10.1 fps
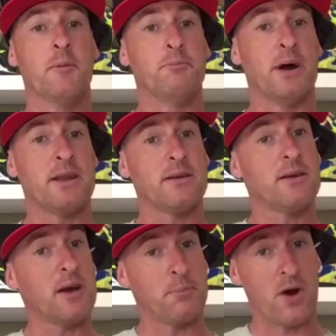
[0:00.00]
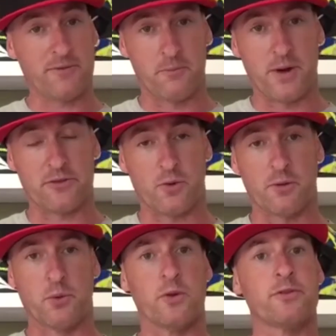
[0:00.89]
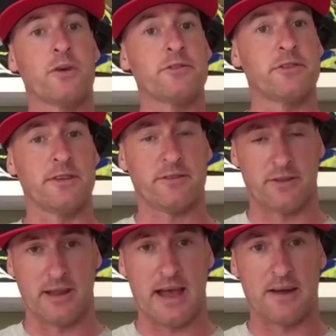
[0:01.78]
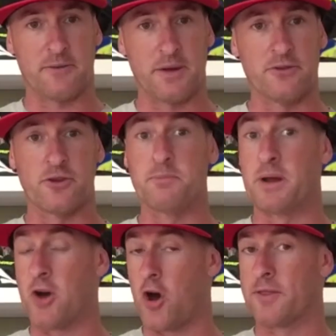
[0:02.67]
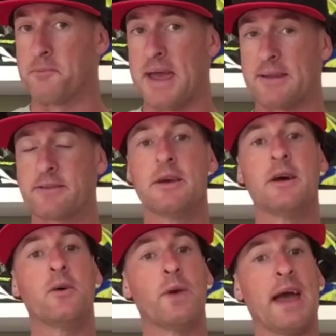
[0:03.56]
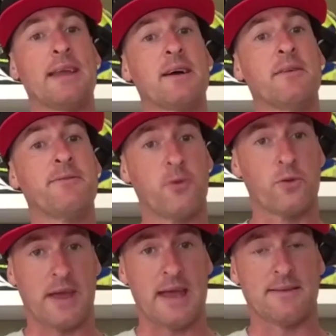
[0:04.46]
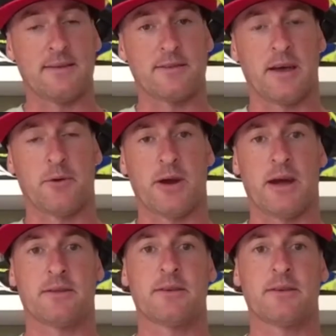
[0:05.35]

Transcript: But apart from Brett Swanepoel, who's obviously still out from injury, but on the mend, we had a full gate this time around,